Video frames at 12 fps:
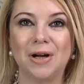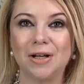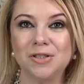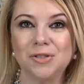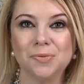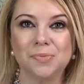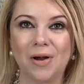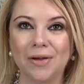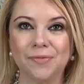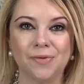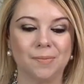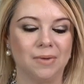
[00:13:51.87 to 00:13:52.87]
not too
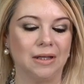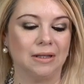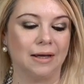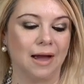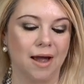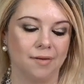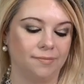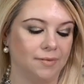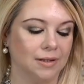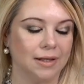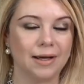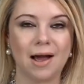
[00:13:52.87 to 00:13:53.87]
bright for me. Like, I
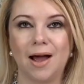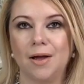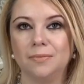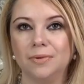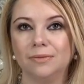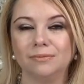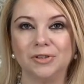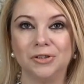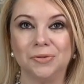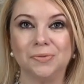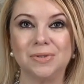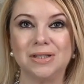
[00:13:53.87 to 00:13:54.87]
feel like I will
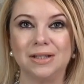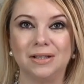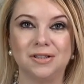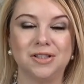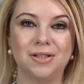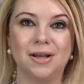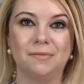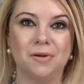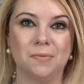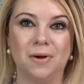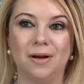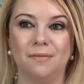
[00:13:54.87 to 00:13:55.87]
use each and
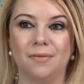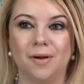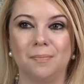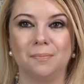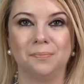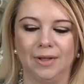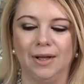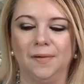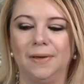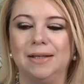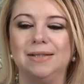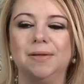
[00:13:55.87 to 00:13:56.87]
every one of them.
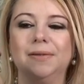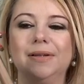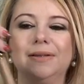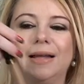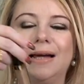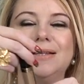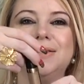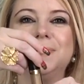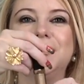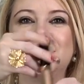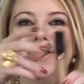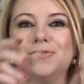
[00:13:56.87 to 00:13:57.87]
Okay, so the last
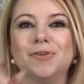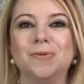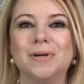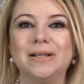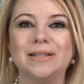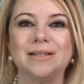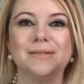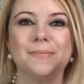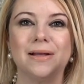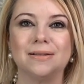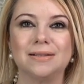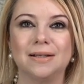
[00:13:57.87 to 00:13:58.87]
one, of course, is
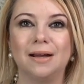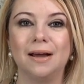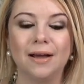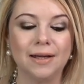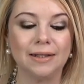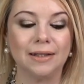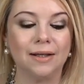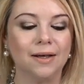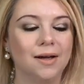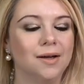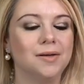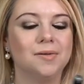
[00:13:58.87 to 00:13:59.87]
Melted Honey,
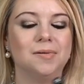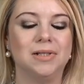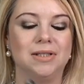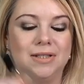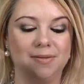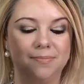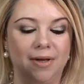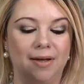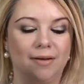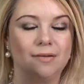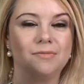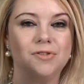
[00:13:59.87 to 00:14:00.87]
which is
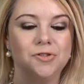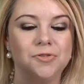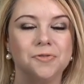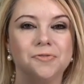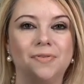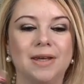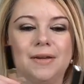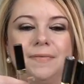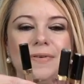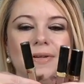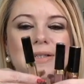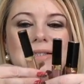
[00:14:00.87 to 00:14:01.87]
my true
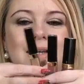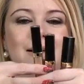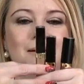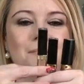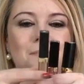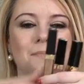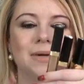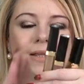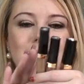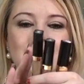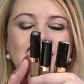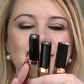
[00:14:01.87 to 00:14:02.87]
favorite.
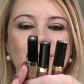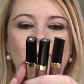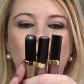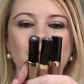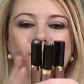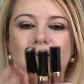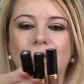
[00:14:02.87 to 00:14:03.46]
But these are all the